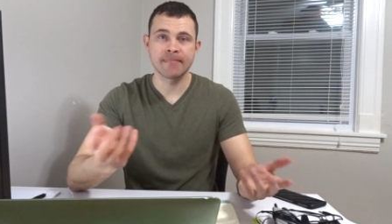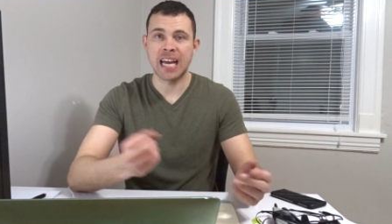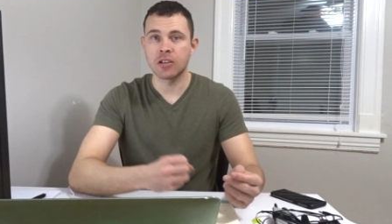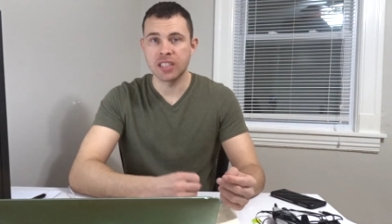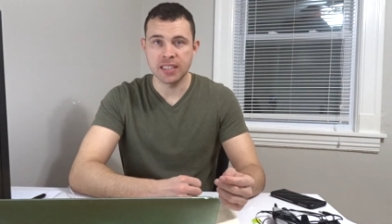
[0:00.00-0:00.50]
I
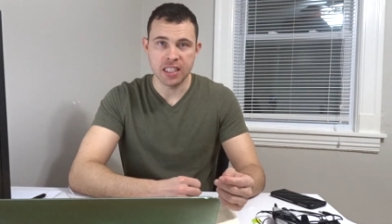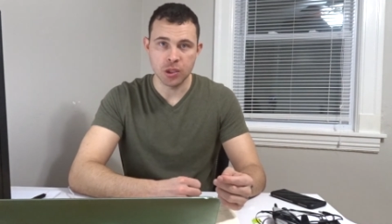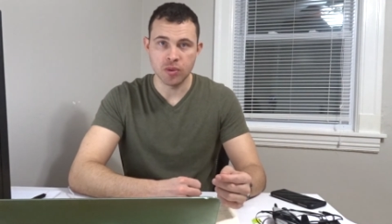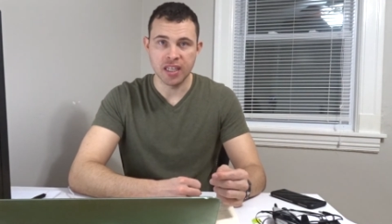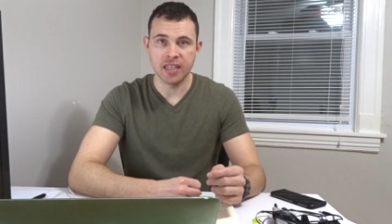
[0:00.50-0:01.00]
don't think
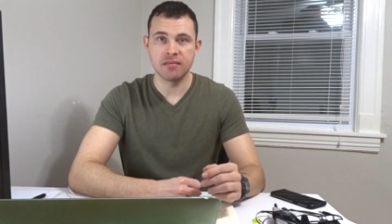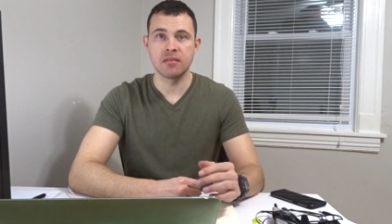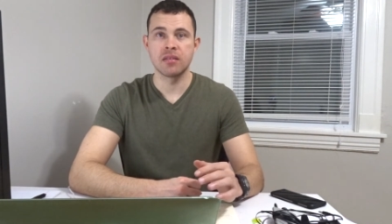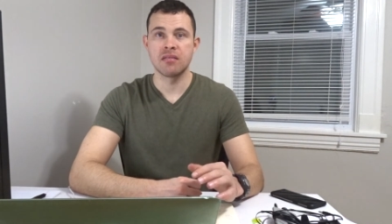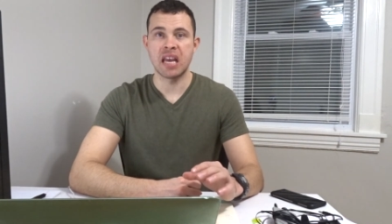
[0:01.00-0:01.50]
things would
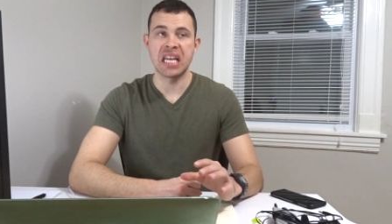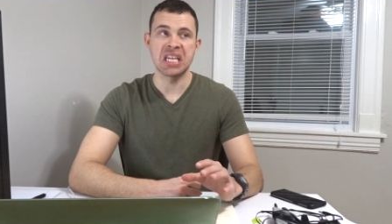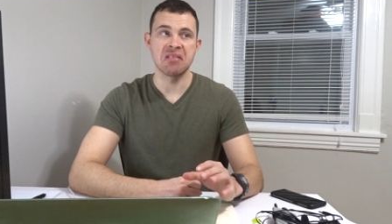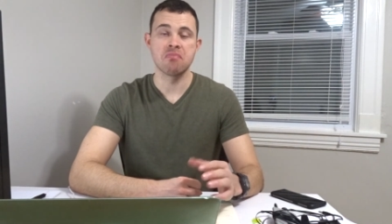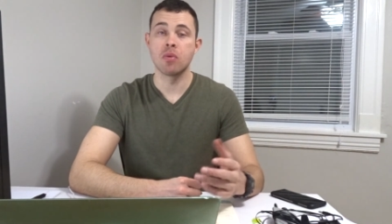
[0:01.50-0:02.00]
get
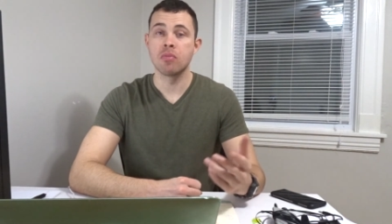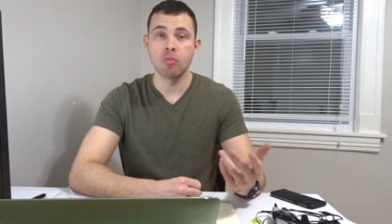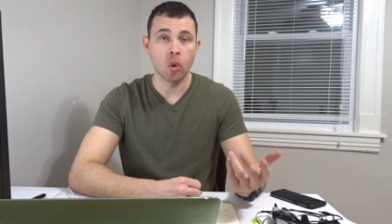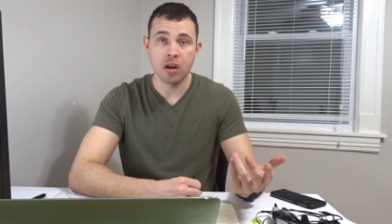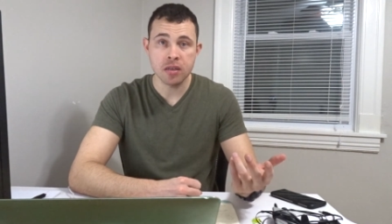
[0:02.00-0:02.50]
any
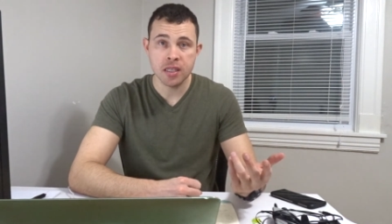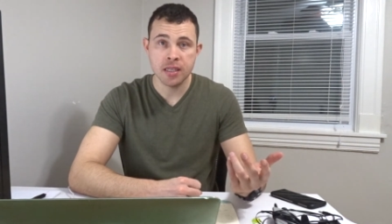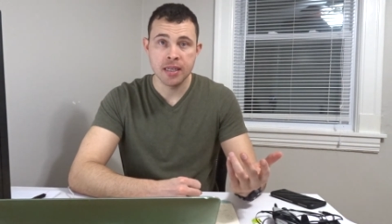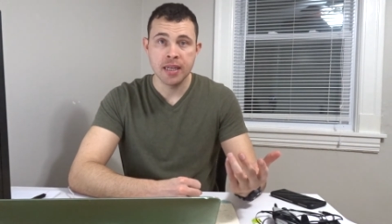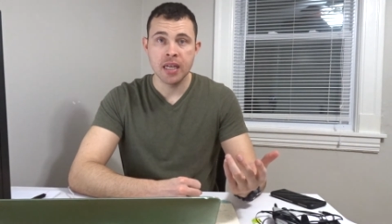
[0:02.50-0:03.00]
worse.